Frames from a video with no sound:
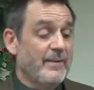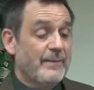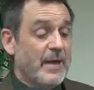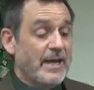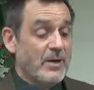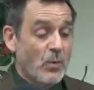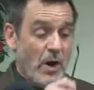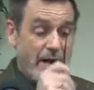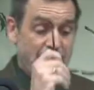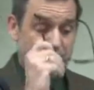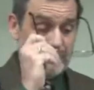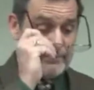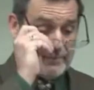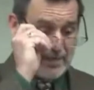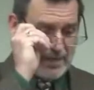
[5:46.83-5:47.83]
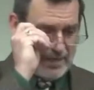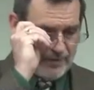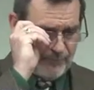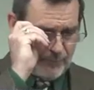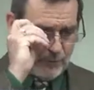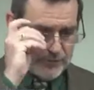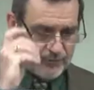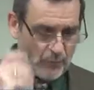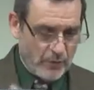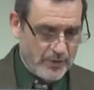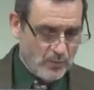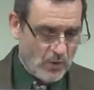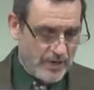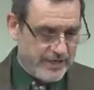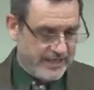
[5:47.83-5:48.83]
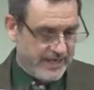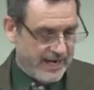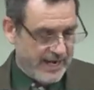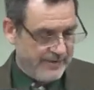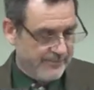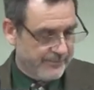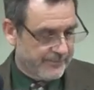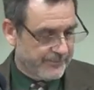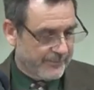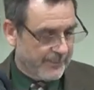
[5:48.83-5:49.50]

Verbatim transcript: anyway, in verse 41 again,